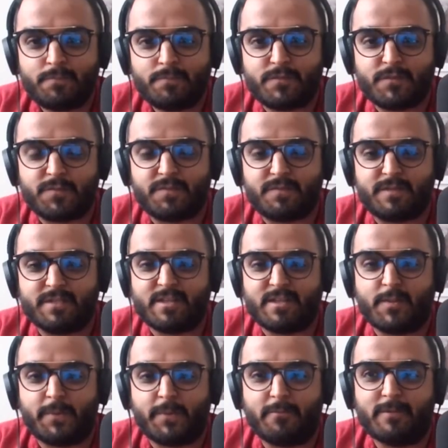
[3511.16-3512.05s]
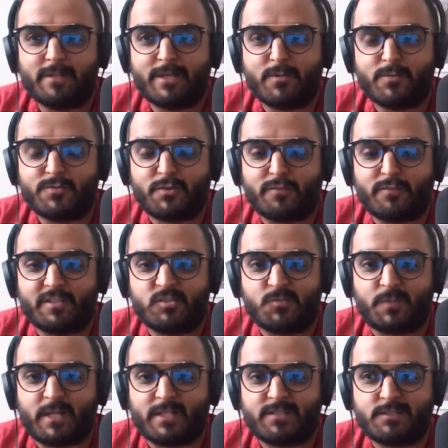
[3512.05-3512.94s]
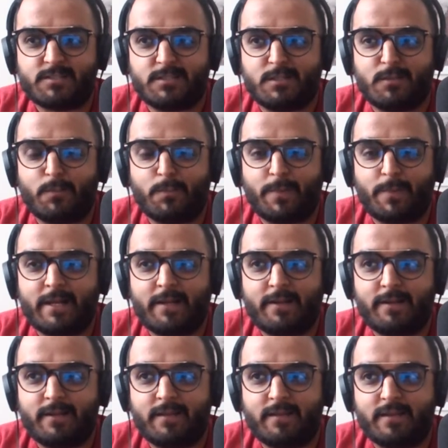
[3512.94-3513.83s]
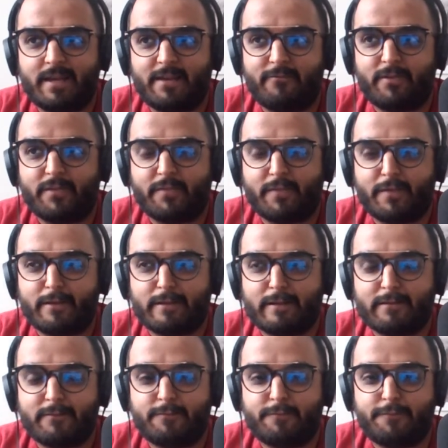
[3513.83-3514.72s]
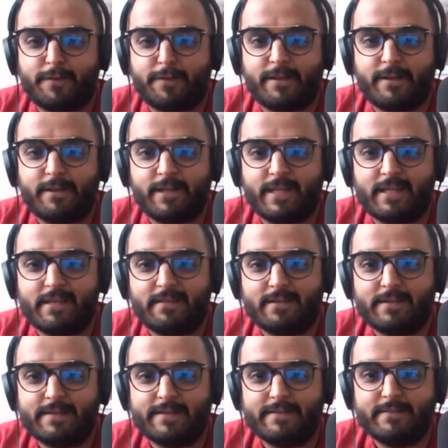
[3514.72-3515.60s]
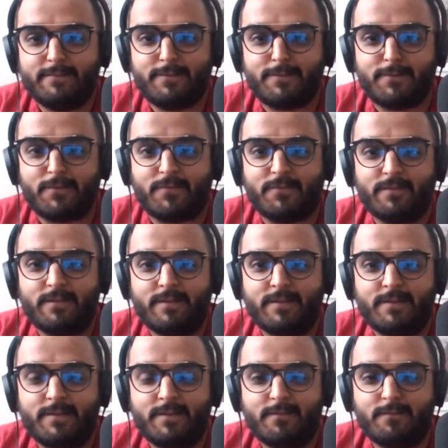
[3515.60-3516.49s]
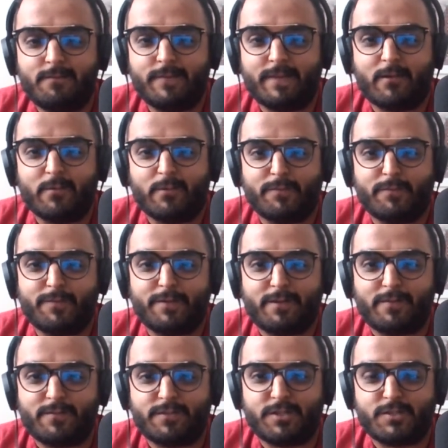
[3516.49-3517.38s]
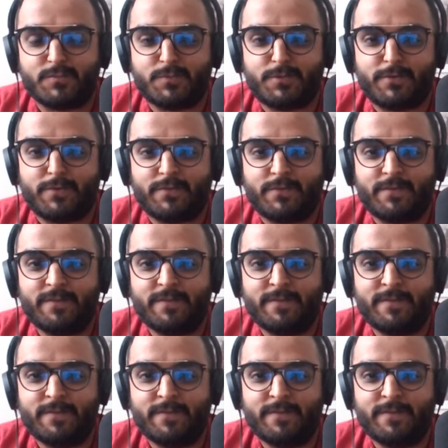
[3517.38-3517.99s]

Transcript: so these are the people that you sort of express completely everything like freely you know without I, the fear of judgment